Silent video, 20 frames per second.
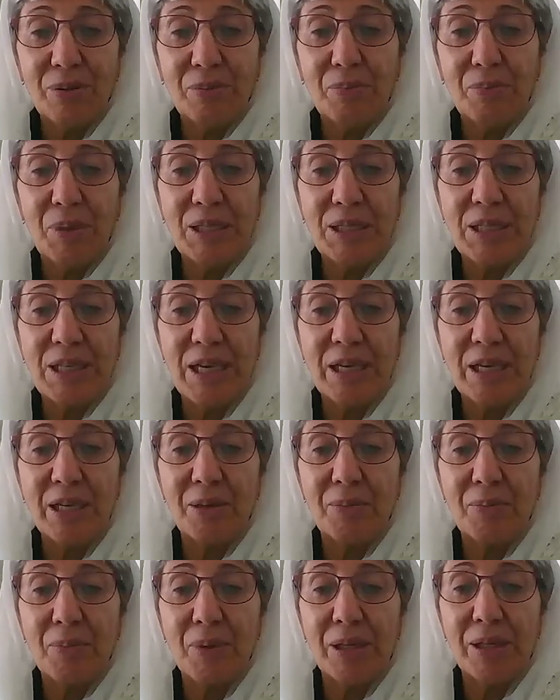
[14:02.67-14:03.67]
been
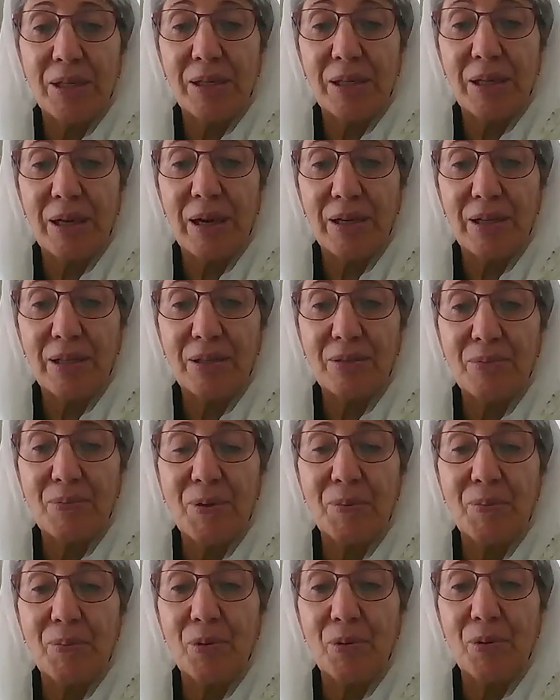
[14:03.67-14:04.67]
taken by the current
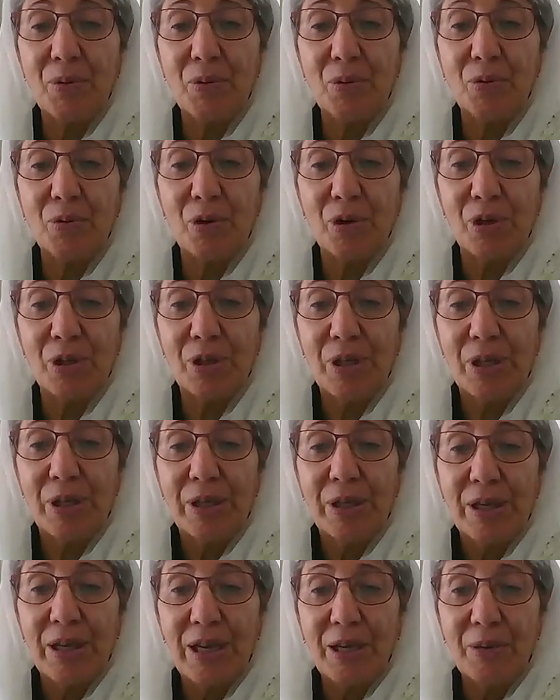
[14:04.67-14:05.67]
people who are
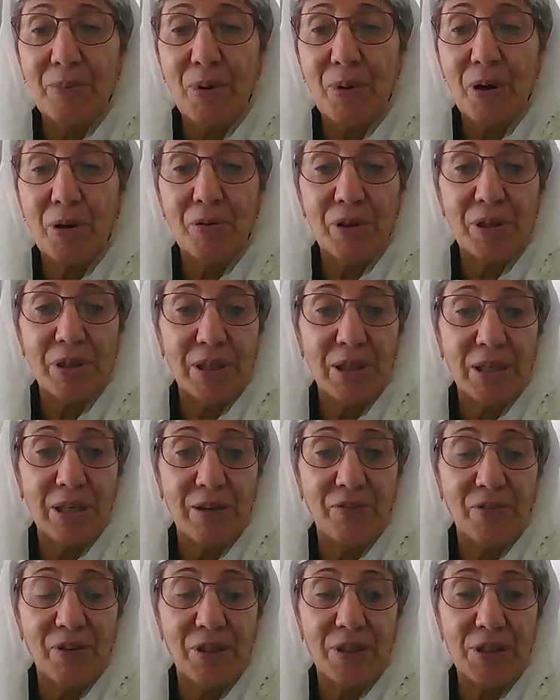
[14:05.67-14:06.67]
in power in
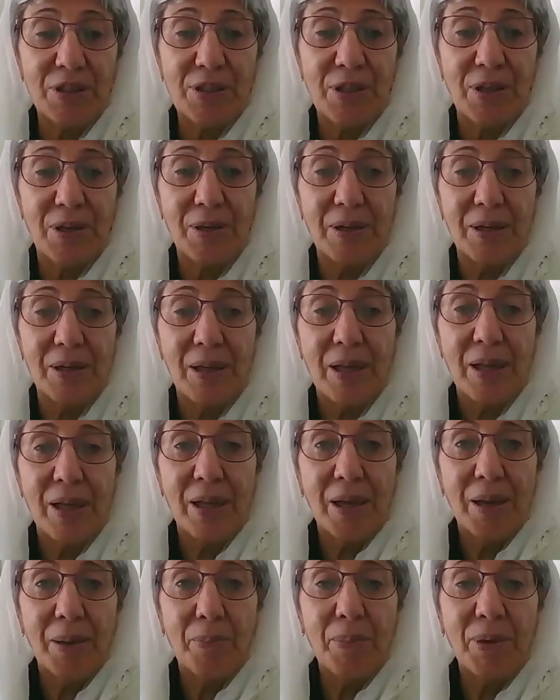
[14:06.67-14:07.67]
Afghanistan.
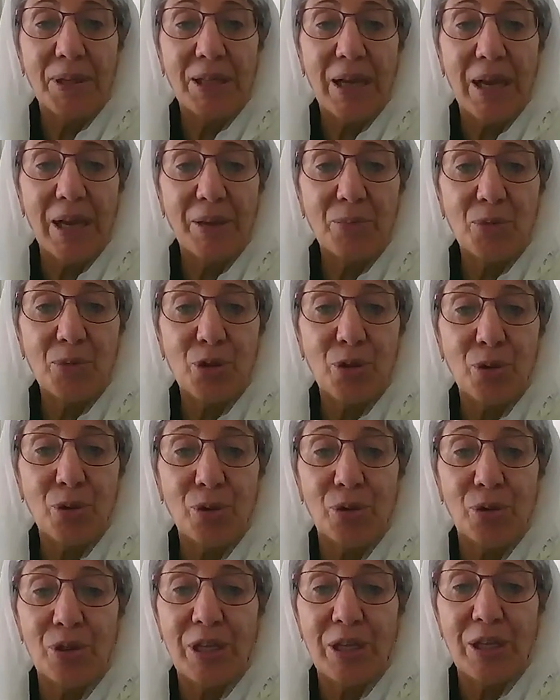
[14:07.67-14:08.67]
But I am
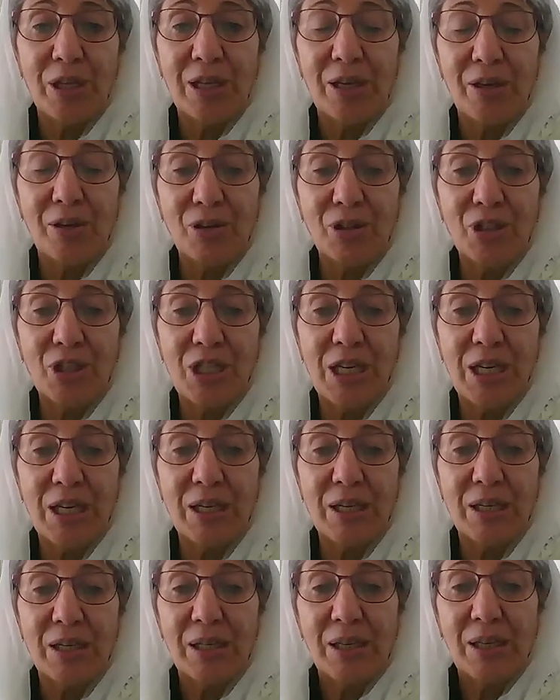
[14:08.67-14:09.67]
sure they cannot
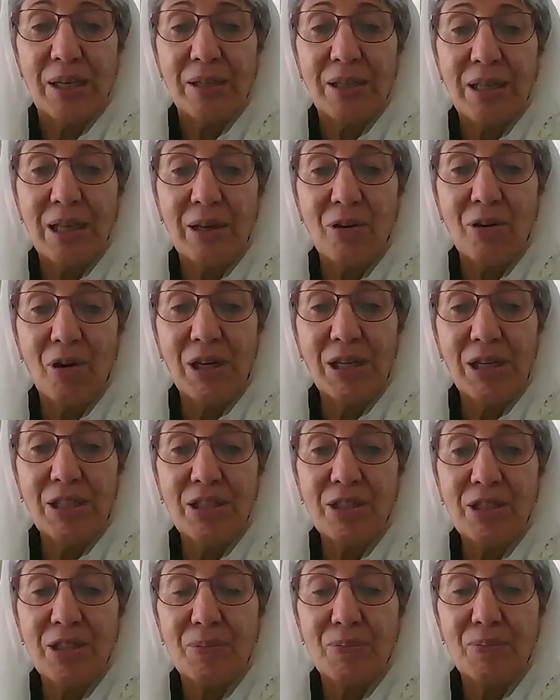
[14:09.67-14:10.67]
take the
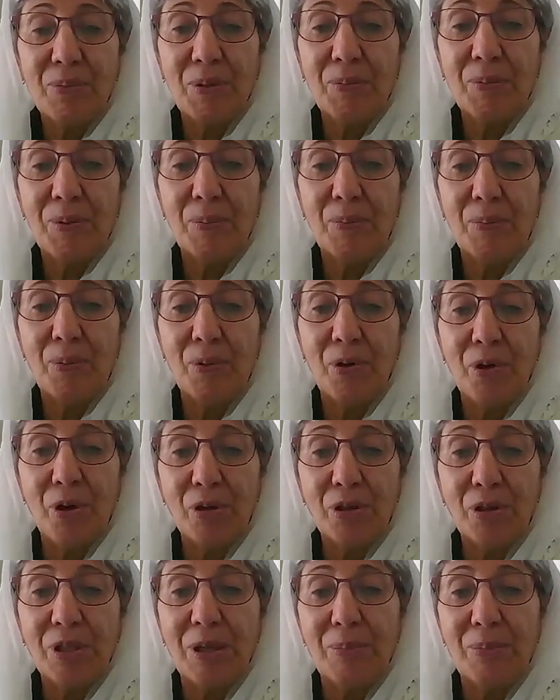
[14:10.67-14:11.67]
knowledge people
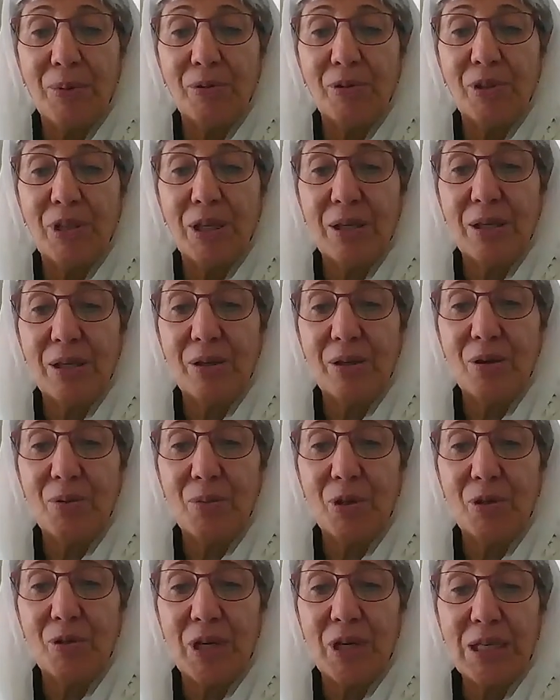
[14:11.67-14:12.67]
got about their
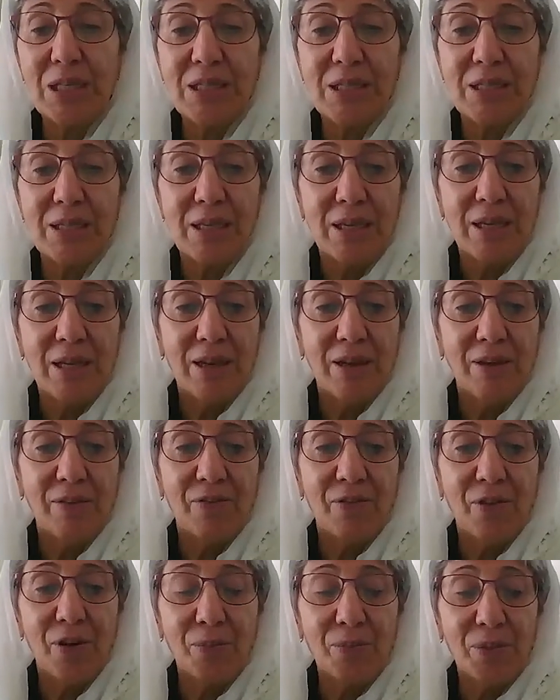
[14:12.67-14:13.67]
human rights
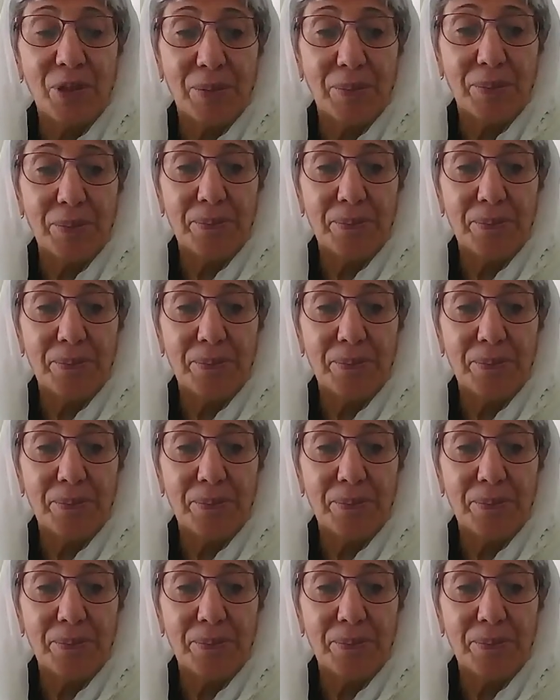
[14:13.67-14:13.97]
from them.